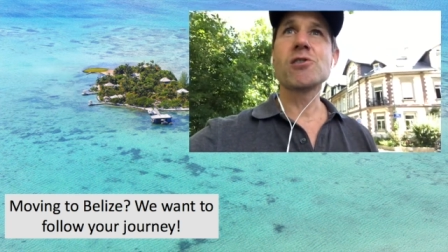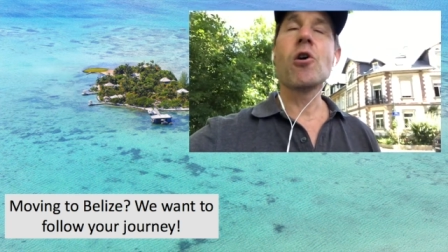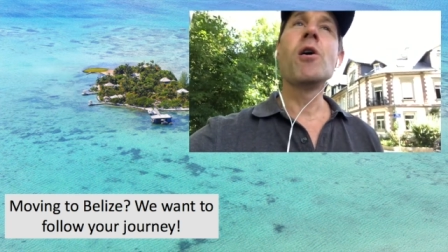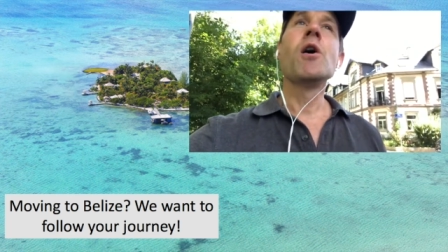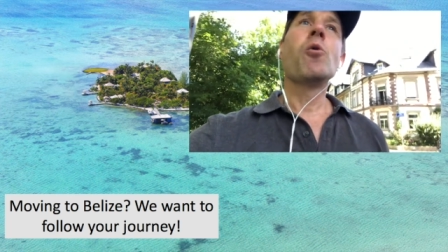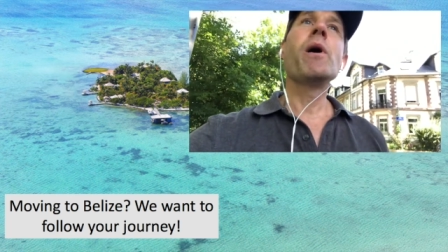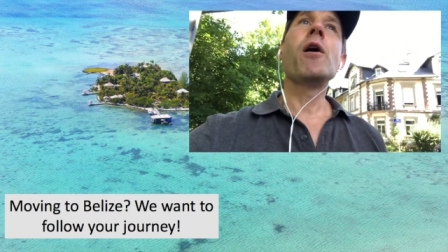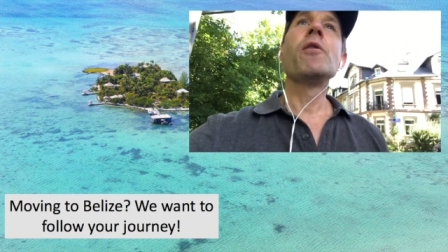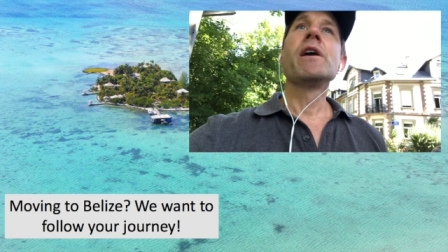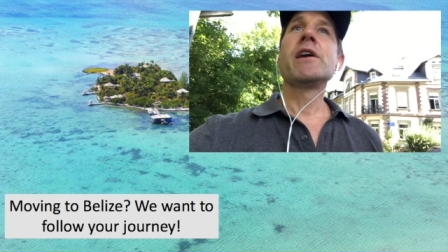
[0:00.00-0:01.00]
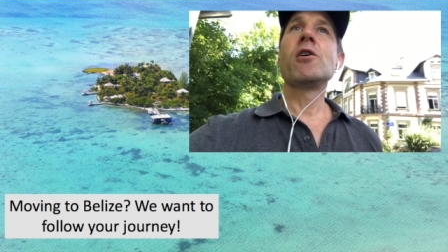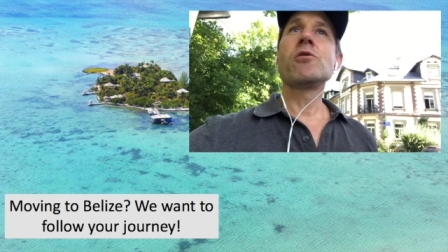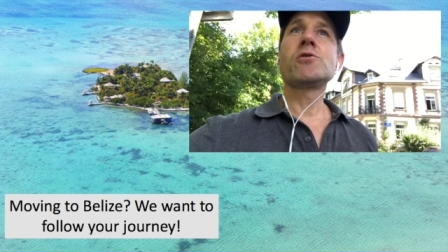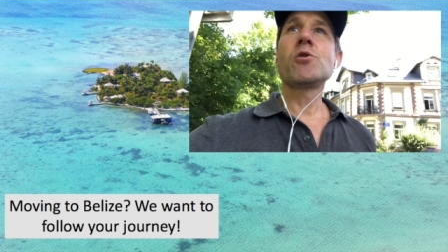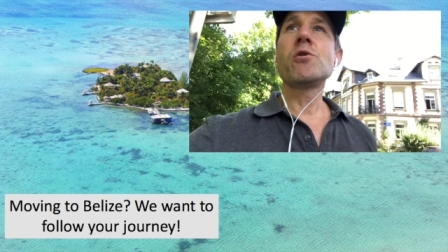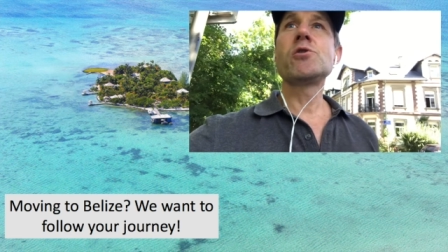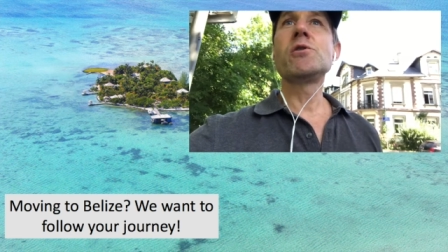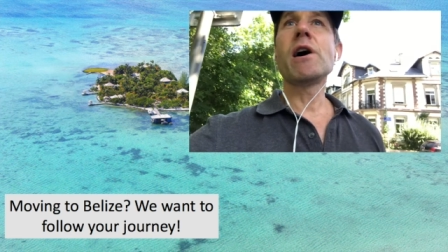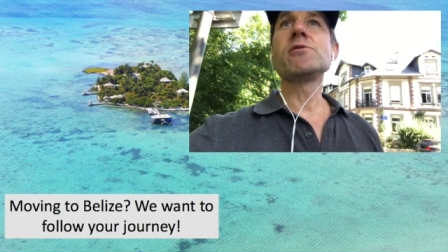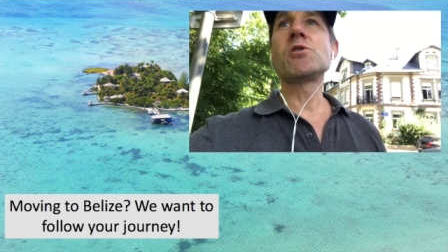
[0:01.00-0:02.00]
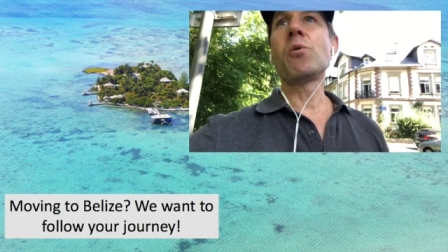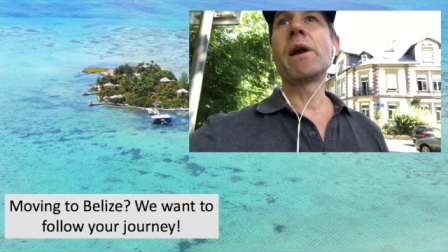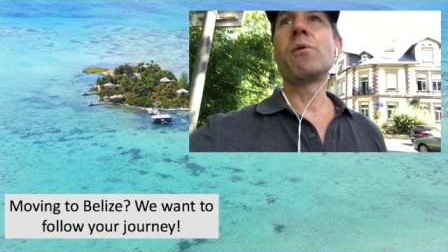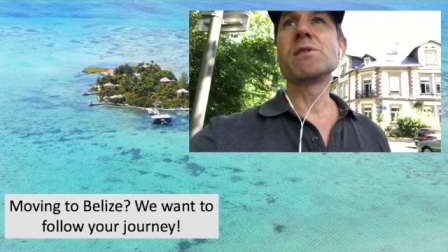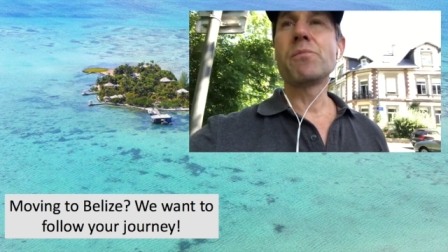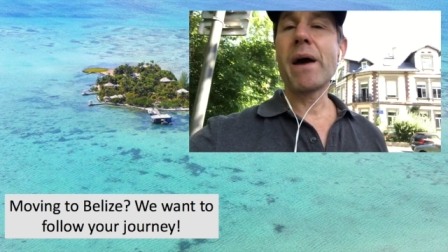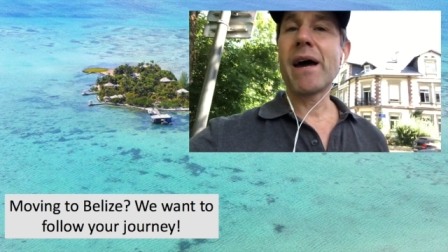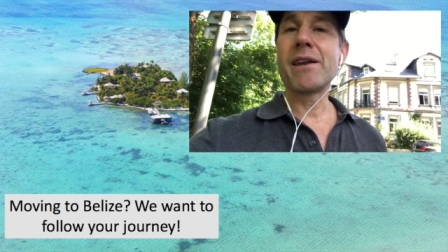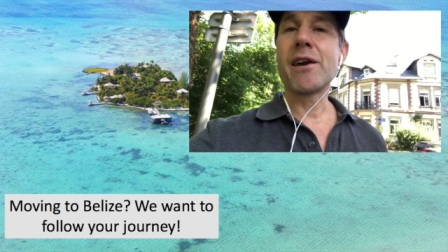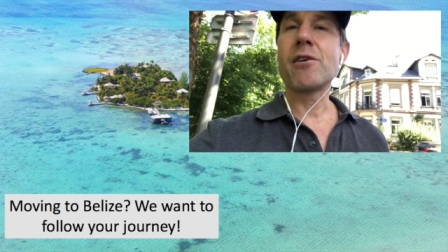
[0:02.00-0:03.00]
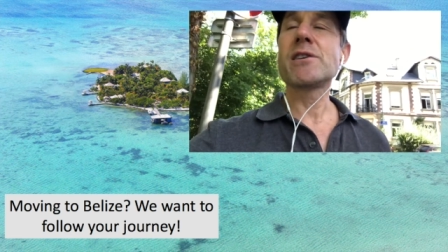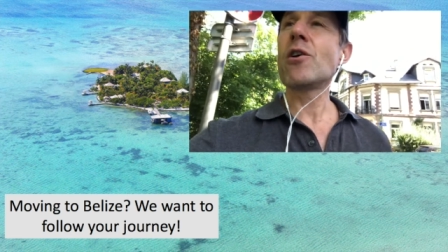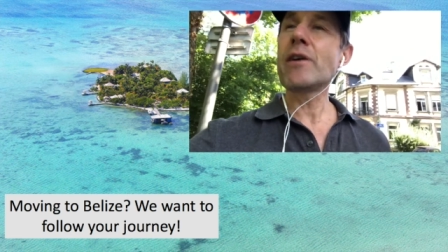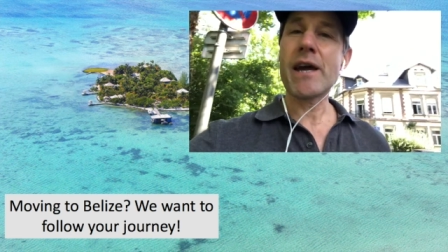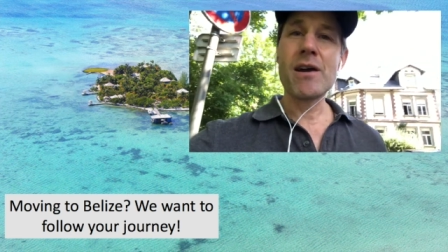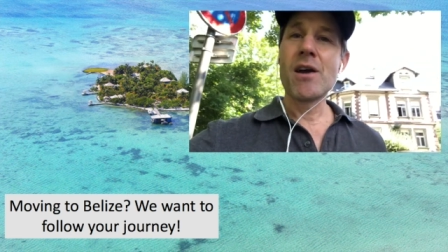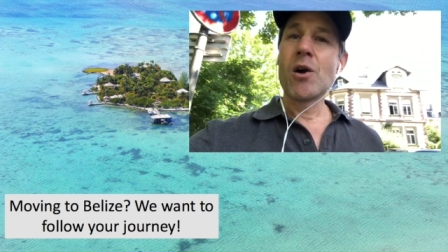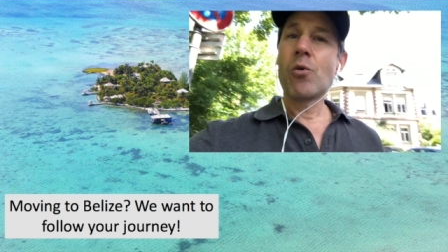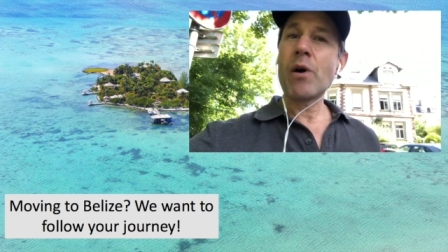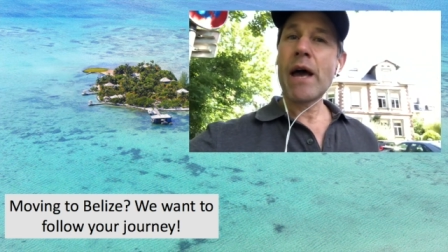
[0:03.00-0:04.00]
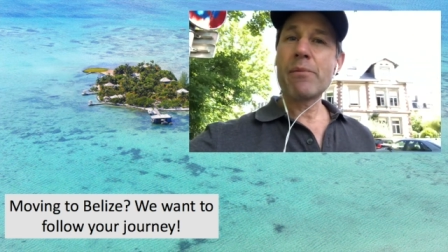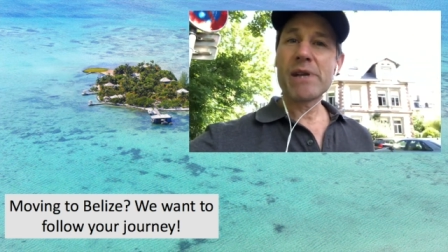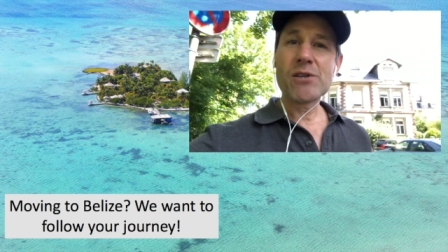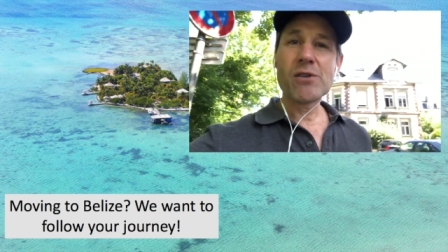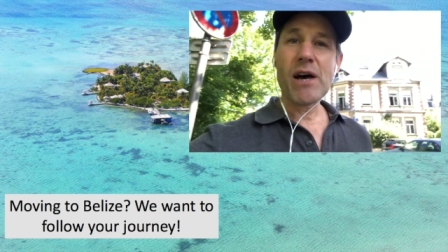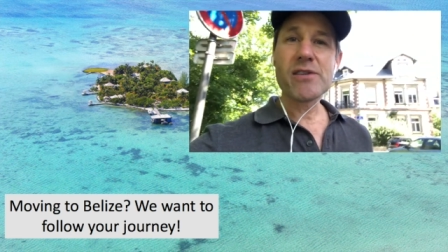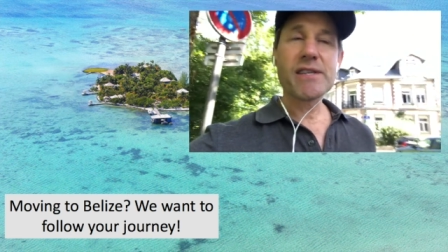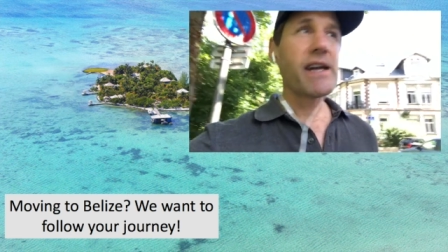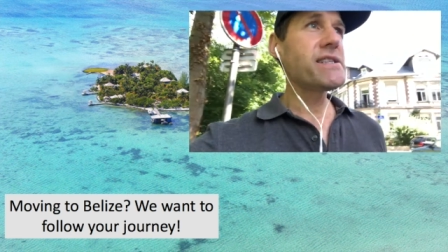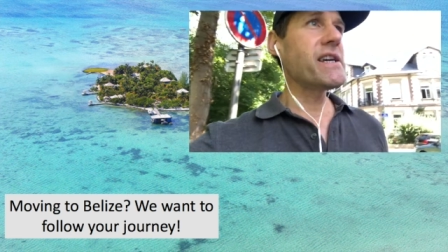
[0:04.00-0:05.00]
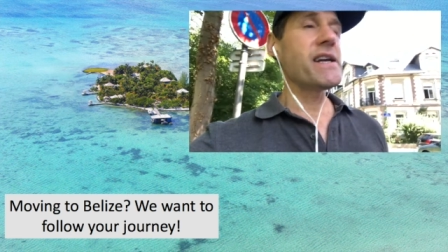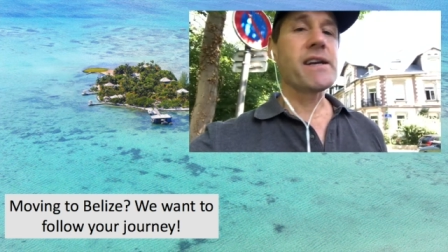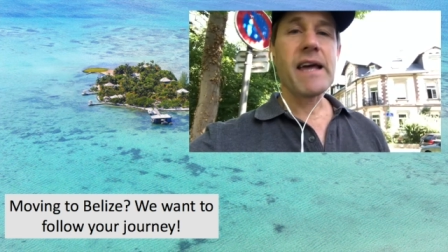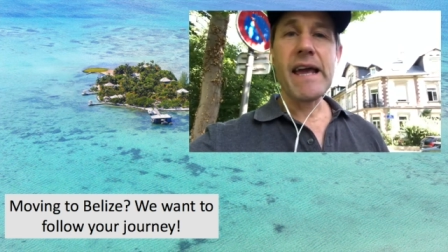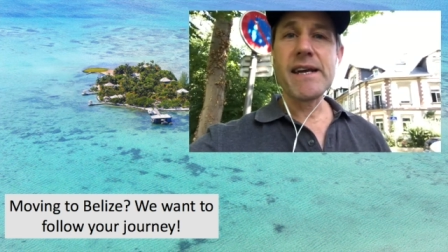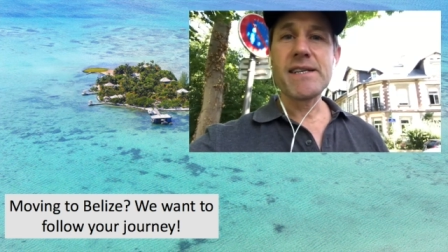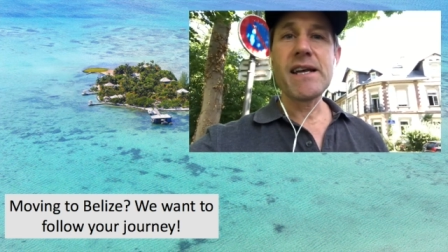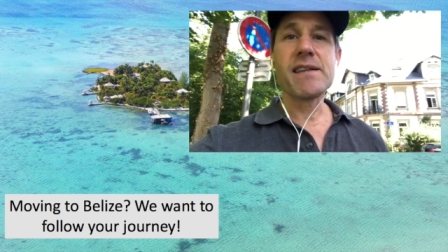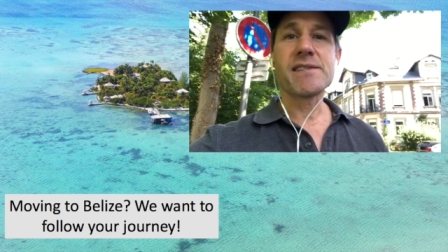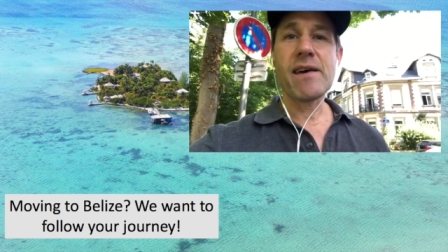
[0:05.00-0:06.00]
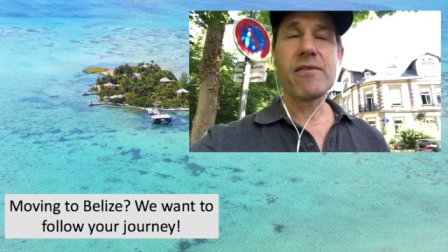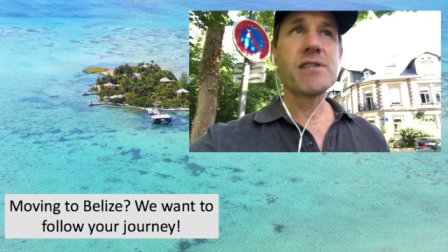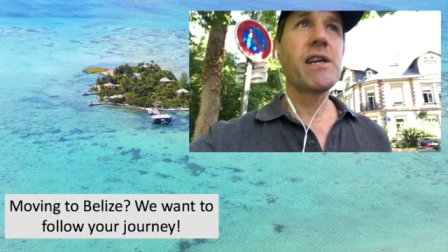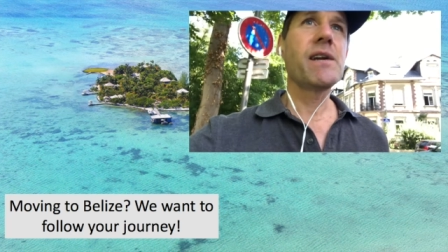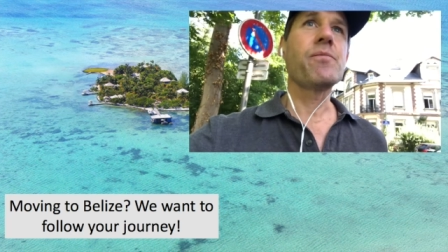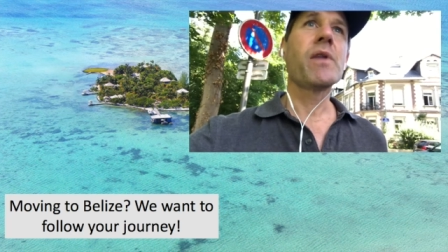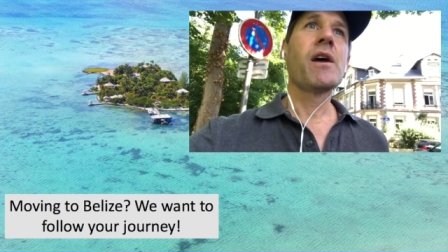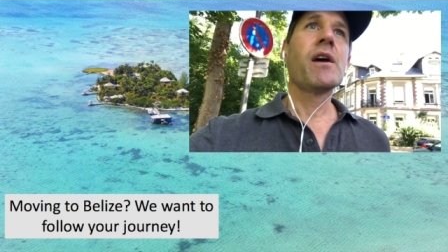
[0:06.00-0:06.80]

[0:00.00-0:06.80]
Oh, well, 2020 was a bad year. Say, okay, what happened in 2019, 18, 17?